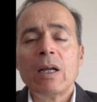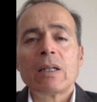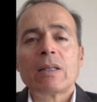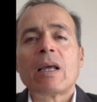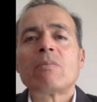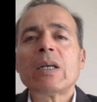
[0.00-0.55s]

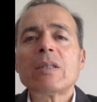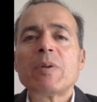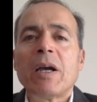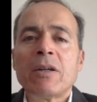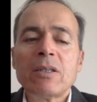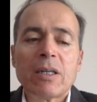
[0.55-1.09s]
There must be
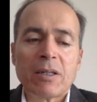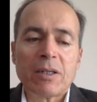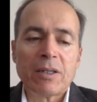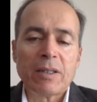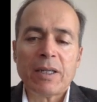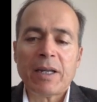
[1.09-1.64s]
another
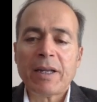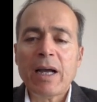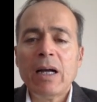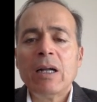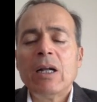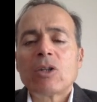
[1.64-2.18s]
criteria
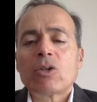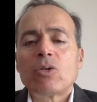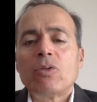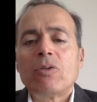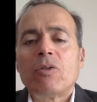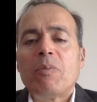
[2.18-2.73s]

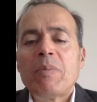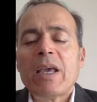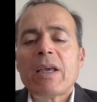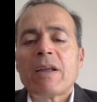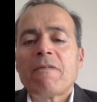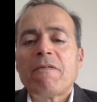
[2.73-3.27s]
to
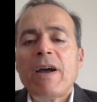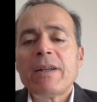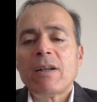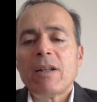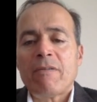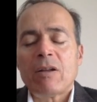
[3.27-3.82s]
make a
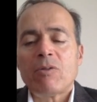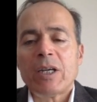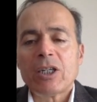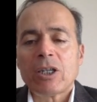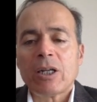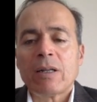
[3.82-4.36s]
final
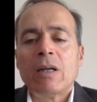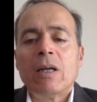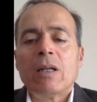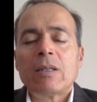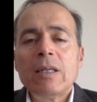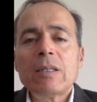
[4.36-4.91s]
evaluation.
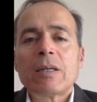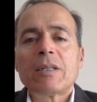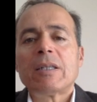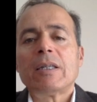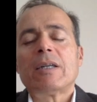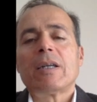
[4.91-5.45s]
This
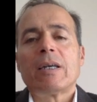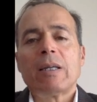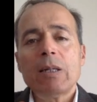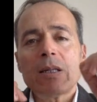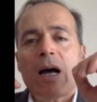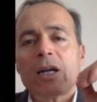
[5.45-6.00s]
criteria
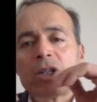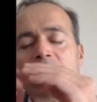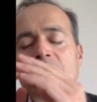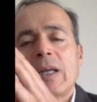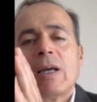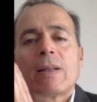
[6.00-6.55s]
is
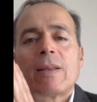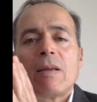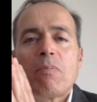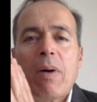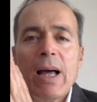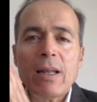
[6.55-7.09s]
actually the
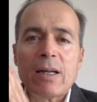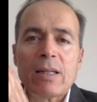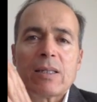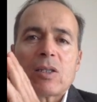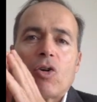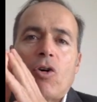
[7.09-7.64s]

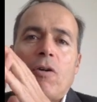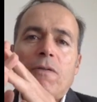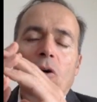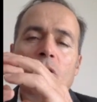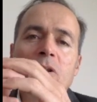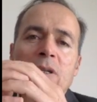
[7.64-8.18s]
balance of
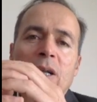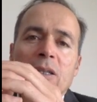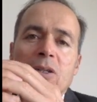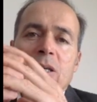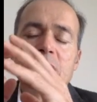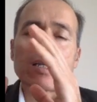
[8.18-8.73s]
all the
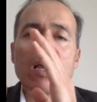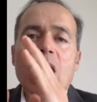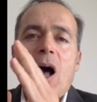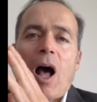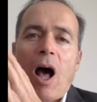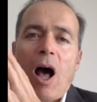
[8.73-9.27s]
nutrients.
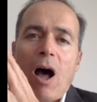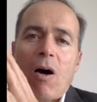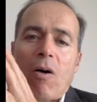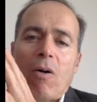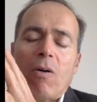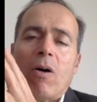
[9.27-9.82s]

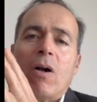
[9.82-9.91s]
How